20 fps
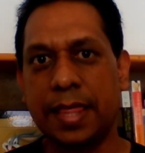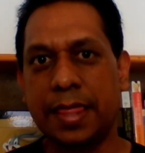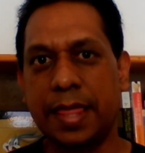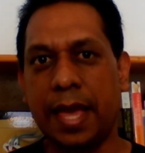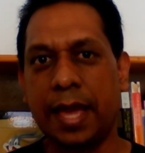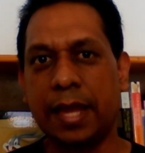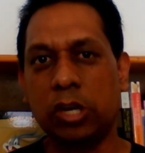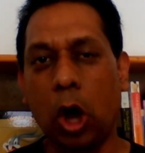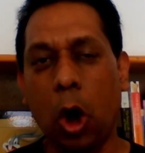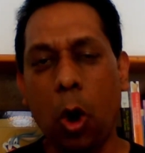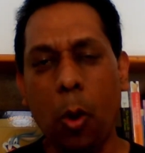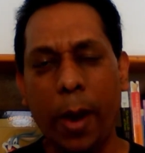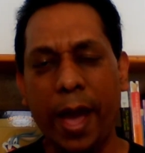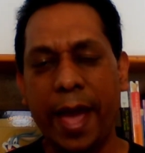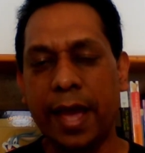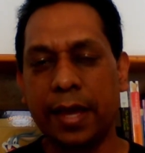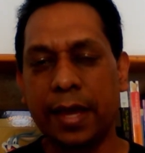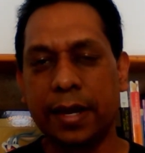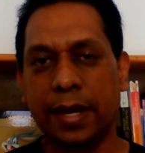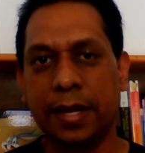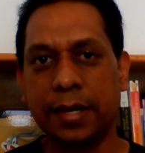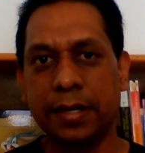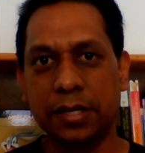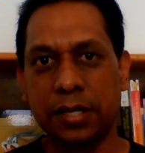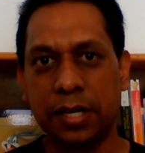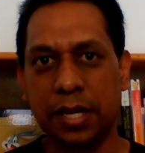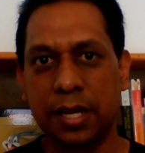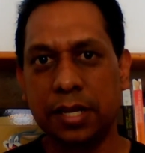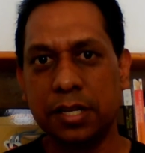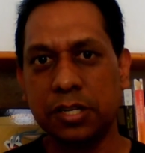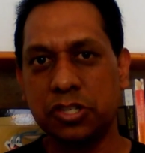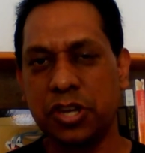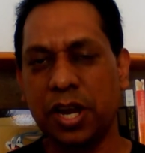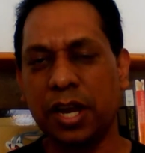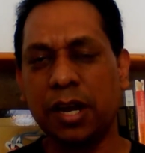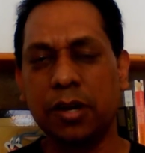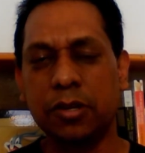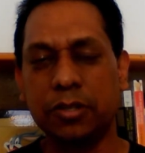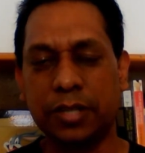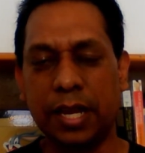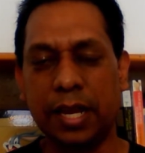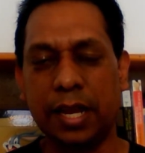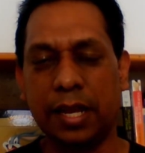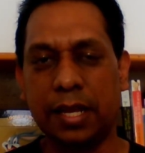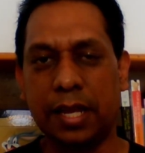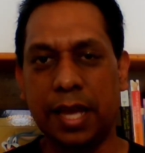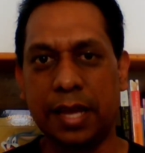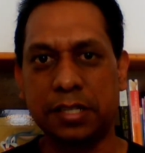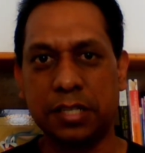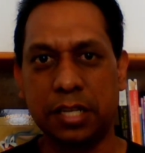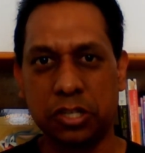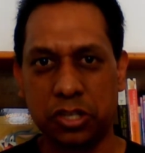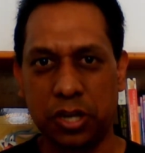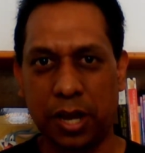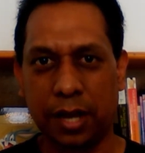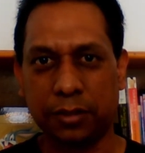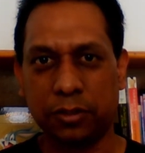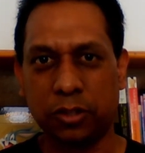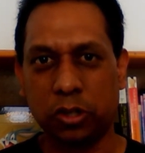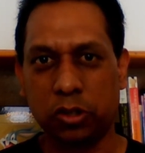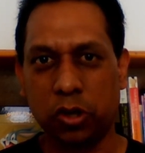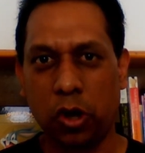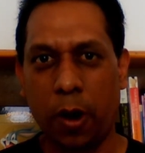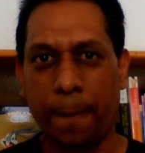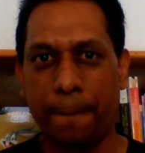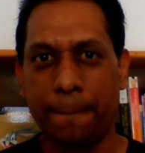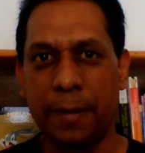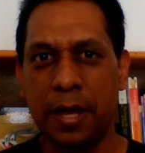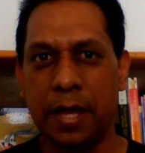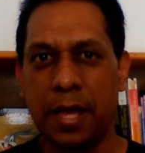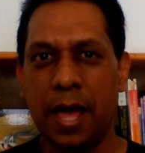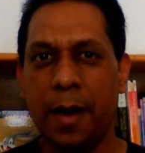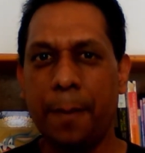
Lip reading: then go ahead and check out sashark.com.